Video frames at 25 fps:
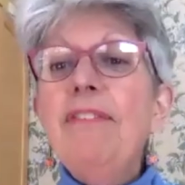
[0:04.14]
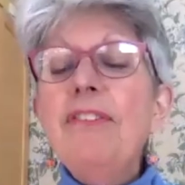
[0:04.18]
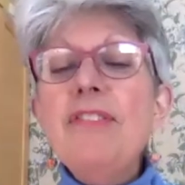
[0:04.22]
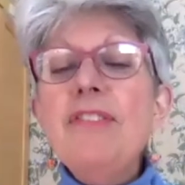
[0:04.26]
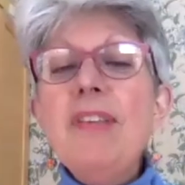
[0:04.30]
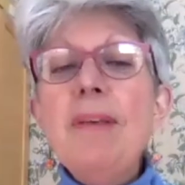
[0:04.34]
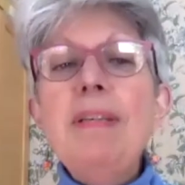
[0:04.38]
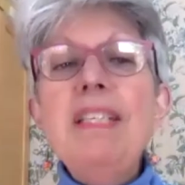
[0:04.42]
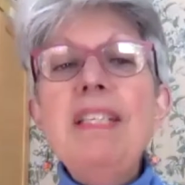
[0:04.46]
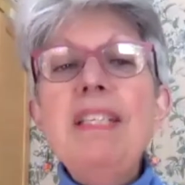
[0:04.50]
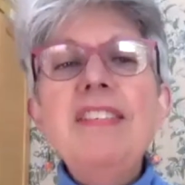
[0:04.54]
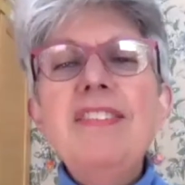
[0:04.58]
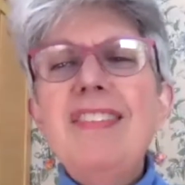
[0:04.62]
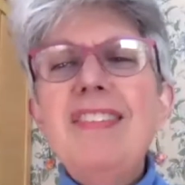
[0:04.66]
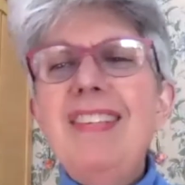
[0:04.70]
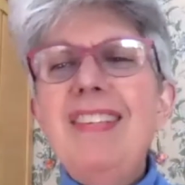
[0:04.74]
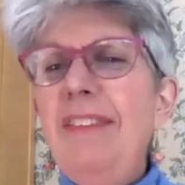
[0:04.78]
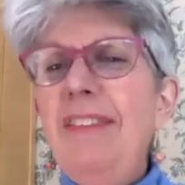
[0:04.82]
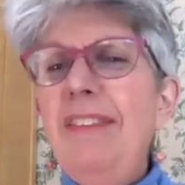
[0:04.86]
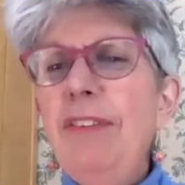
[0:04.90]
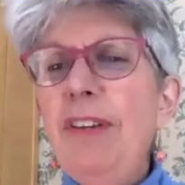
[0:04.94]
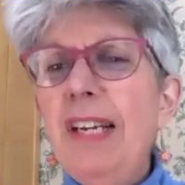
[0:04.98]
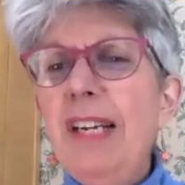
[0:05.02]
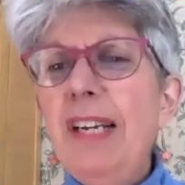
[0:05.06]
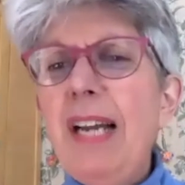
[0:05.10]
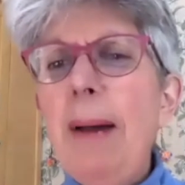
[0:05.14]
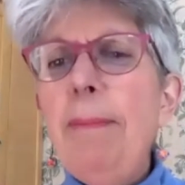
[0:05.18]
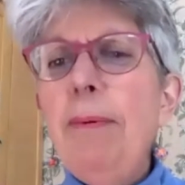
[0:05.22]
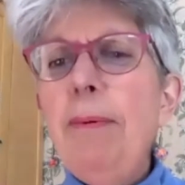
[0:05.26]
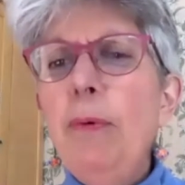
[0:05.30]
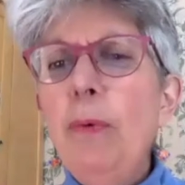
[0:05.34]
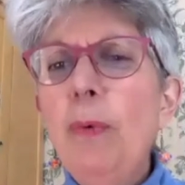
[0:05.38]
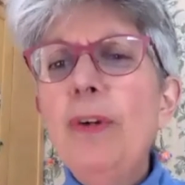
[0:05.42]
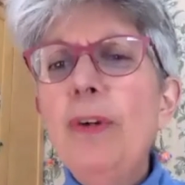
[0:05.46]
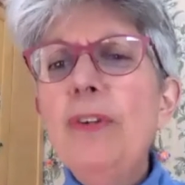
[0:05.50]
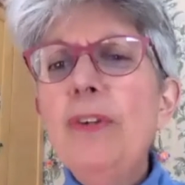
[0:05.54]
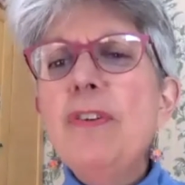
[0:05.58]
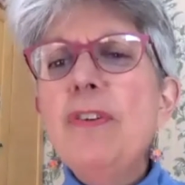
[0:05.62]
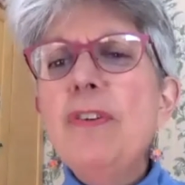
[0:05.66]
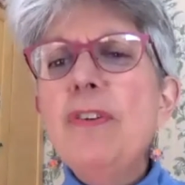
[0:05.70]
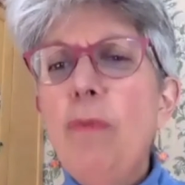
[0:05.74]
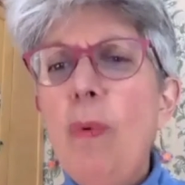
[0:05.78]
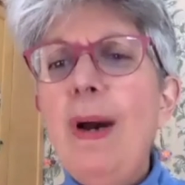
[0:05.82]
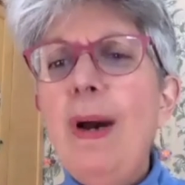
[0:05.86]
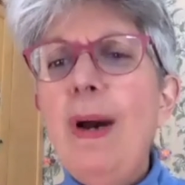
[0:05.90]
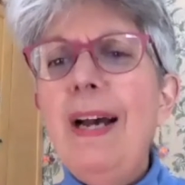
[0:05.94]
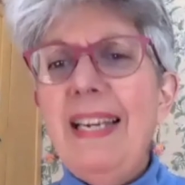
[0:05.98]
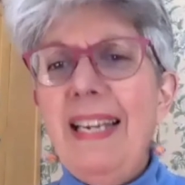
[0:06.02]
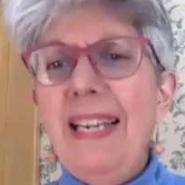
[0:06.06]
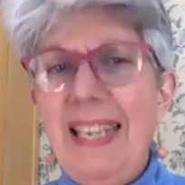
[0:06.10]
let me just give you a couple words of
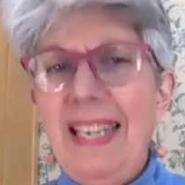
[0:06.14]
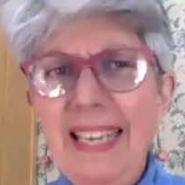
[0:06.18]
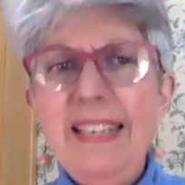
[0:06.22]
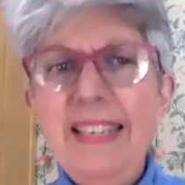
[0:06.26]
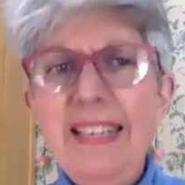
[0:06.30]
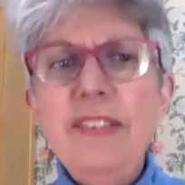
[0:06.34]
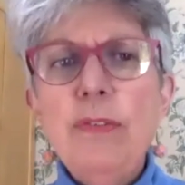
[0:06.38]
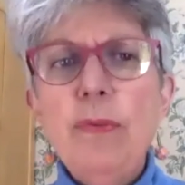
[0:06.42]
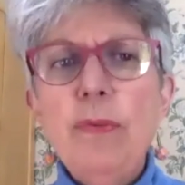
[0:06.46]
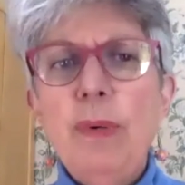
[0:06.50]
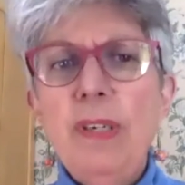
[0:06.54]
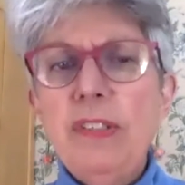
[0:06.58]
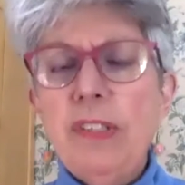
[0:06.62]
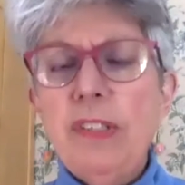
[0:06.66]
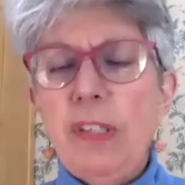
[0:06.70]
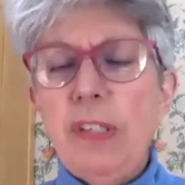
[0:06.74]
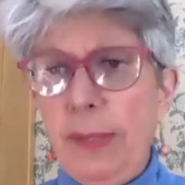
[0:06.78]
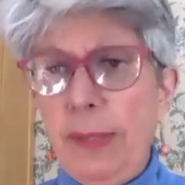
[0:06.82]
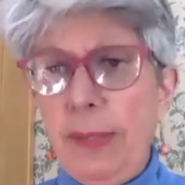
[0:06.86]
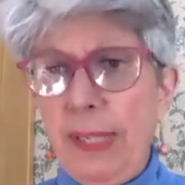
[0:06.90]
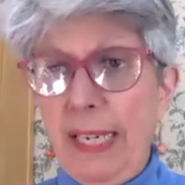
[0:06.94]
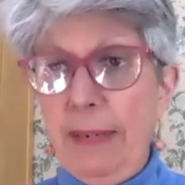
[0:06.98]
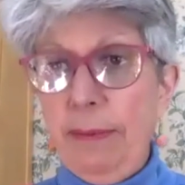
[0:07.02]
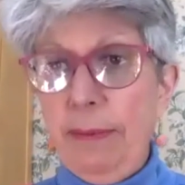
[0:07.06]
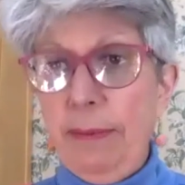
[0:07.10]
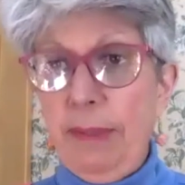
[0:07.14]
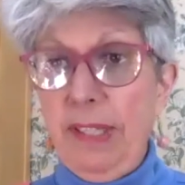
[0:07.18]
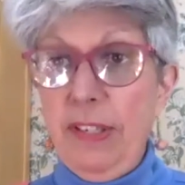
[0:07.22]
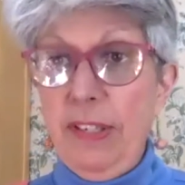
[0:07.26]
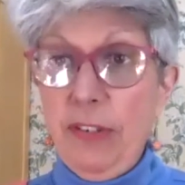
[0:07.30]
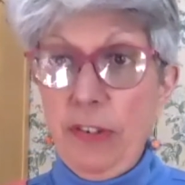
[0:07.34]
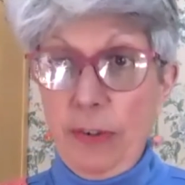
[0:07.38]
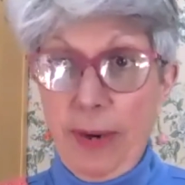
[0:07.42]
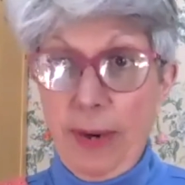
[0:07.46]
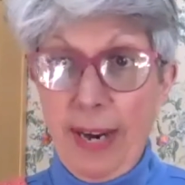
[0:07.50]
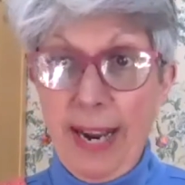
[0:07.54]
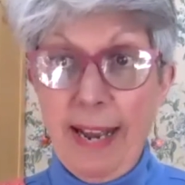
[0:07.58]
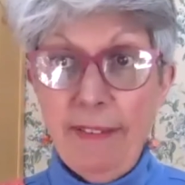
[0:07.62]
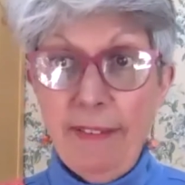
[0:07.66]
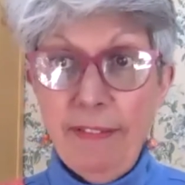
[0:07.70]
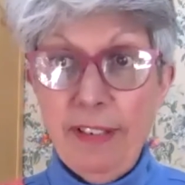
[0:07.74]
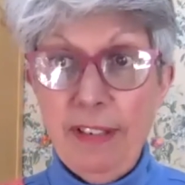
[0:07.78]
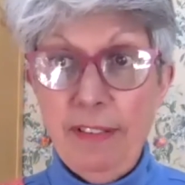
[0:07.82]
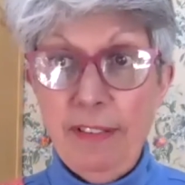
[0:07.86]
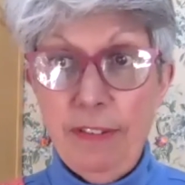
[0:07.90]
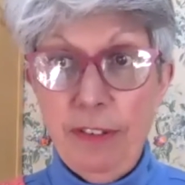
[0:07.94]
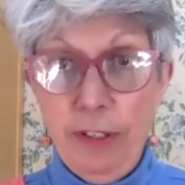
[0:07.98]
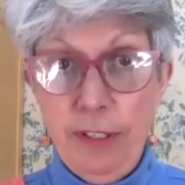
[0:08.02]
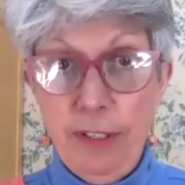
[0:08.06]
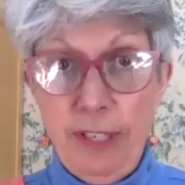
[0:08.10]
what's going on with this graph
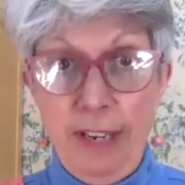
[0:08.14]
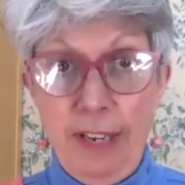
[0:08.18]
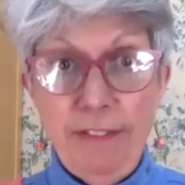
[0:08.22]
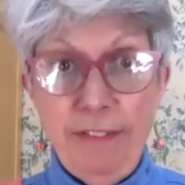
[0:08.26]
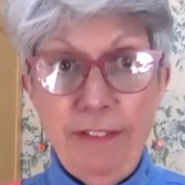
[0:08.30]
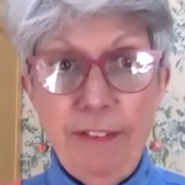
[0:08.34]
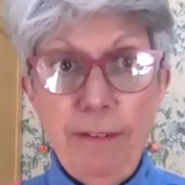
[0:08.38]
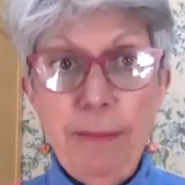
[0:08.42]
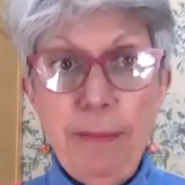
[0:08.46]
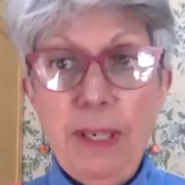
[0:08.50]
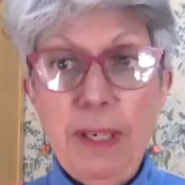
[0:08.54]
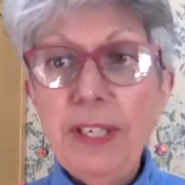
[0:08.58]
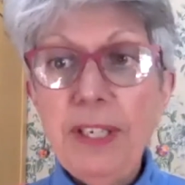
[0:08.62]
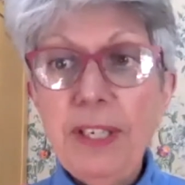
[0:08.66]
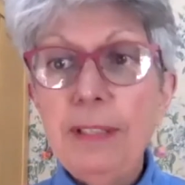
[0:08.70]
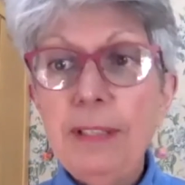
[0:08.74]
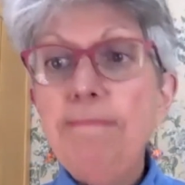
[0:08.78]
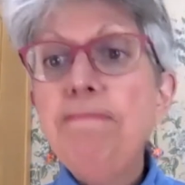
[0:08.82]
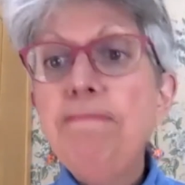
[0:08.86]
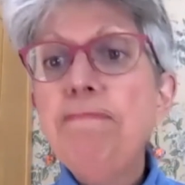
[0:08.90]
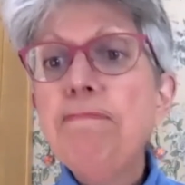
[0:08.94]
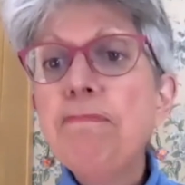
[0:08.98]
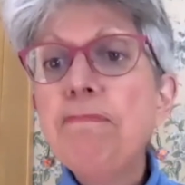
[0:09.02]
if you're not familiar.